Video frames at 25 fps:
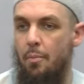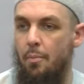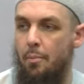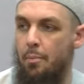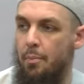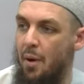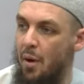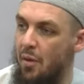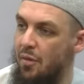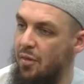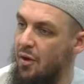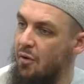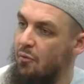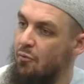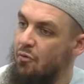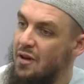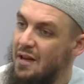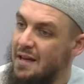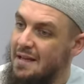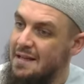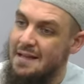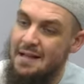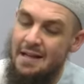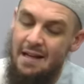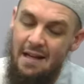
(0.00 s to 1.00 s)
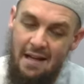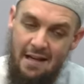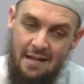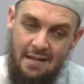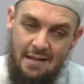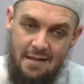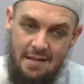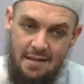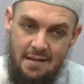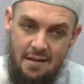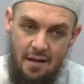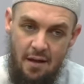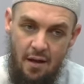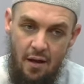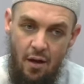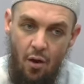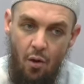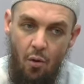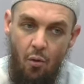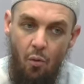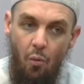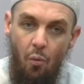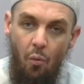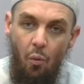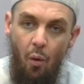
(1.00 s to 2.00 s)
But the reason is,
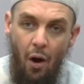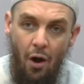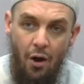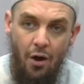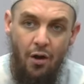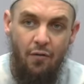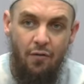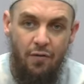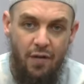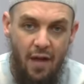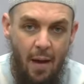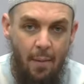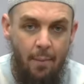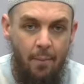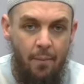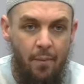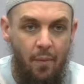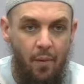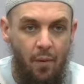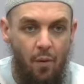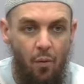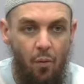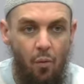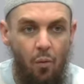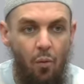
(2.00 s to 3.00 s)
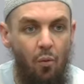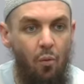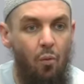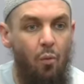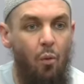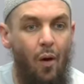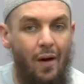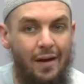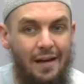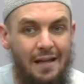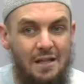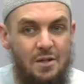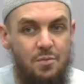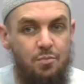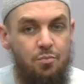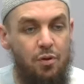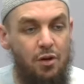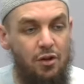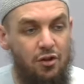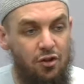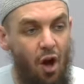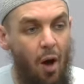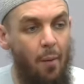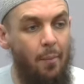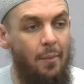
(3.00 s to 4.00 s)
one of them, what is
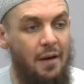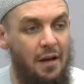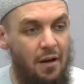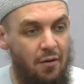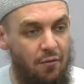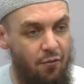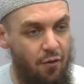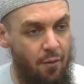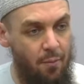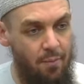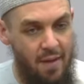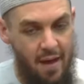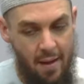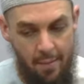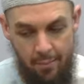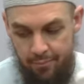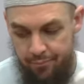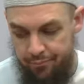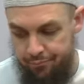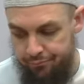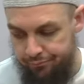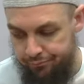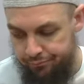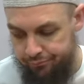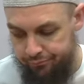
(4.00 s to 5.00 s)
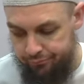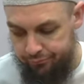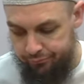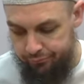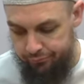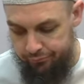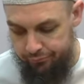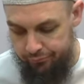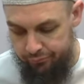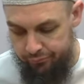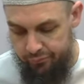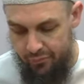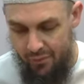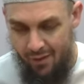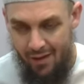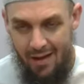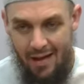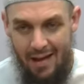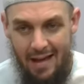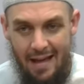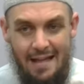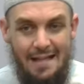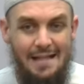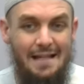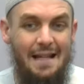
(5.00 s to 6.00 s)
predominant from them,
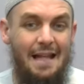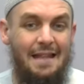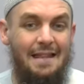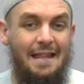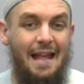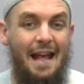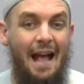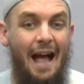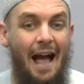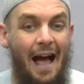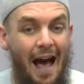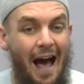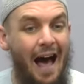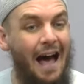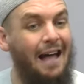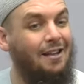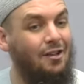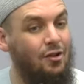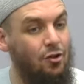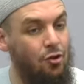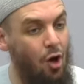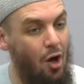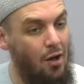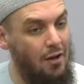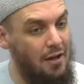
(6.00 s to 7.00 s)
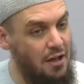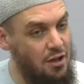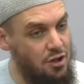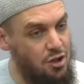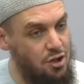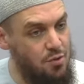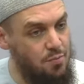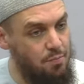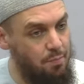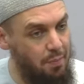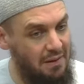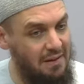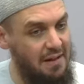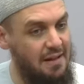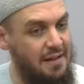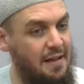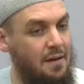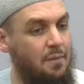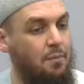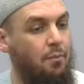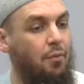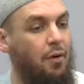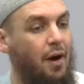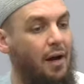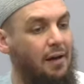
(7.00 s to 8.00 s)
is that they had knowledge, but they
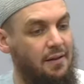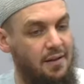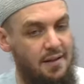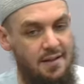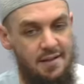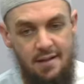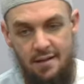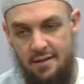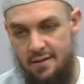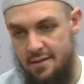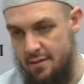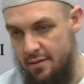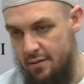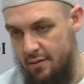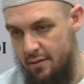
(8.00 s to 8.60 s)
didn't practice it.